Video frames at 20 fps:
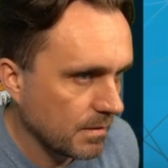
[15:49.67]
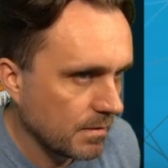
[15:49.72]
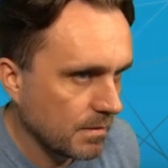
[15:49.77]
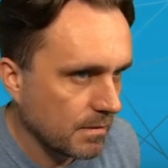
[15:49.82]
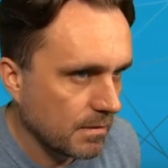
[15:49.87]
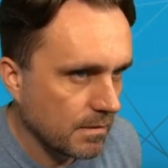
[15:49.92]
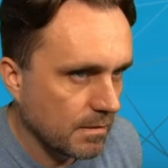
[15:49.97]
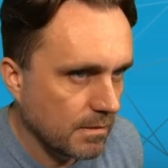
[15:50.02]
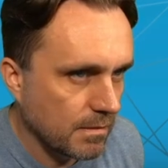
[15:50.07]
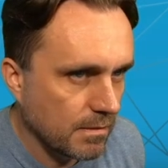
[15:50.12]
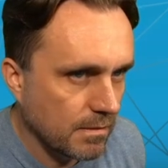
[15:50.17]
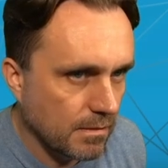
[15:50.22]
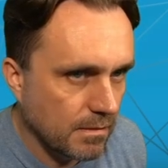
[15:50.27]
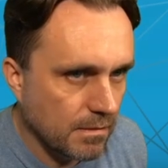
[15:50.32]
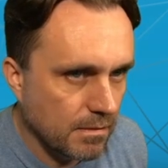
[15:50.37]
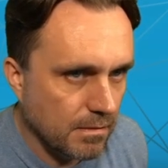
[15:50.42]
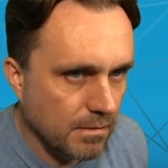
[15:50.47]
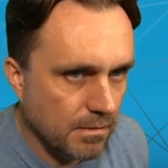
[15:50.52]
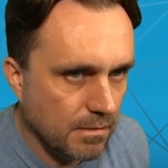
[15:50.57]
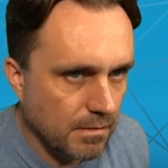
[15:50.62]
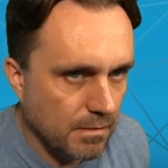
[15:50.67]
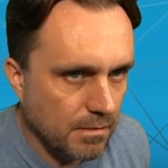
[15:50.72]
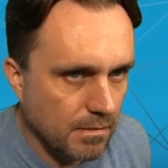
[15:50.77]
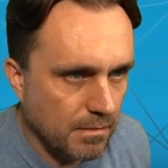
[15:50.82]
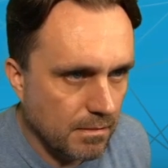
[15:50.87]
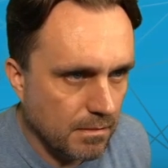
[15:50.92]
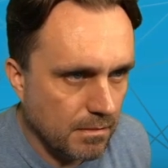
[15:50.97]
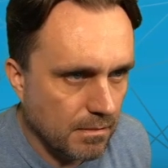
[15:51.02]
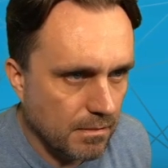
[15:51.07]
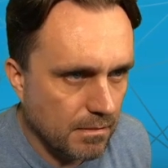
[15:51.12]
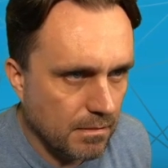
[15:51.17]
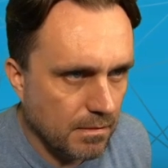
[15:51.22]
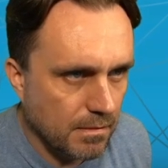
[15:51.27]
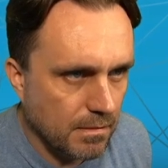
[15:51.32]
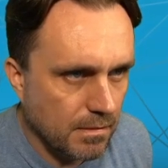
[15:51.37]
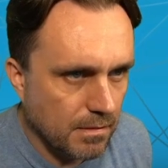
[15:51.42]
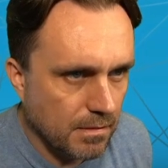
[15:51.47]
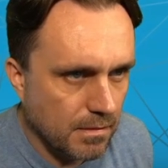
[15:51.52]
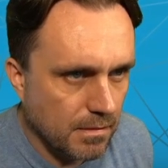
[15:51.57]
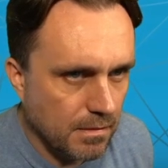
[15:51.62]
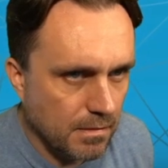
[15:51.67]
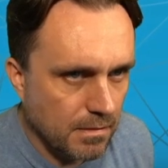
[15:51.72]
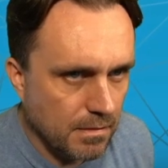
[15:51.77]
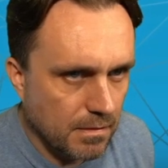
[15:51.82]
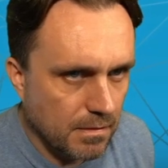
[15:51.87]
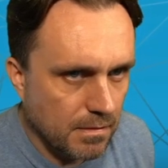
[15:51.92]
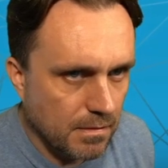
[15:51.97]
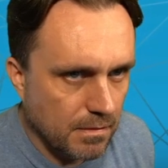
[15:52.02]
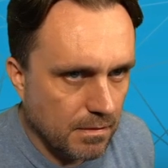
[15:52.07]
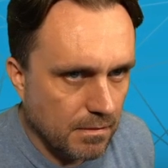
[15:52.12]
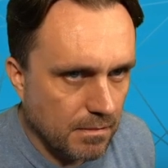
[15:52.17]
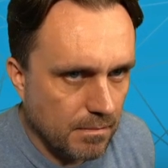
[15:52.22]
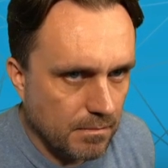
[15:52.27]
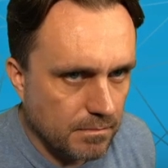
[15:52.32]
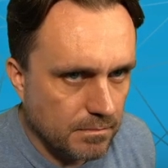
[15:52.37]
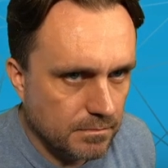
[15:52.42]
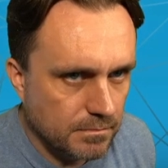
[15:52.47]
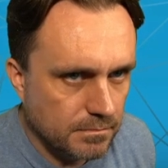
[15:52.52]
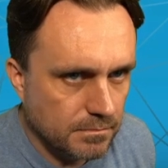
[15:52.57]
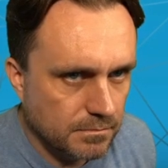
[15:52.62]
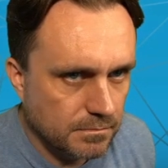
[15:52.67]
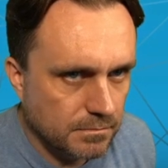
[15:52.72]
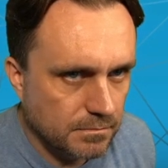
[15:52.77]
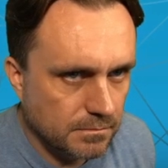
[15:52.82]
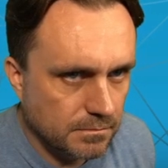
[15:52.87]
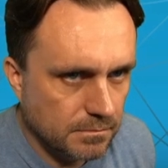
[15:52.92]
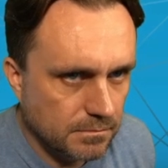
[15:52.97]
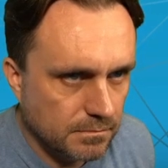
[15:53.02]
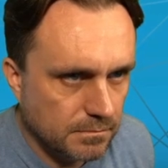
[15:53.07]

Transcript: (silence)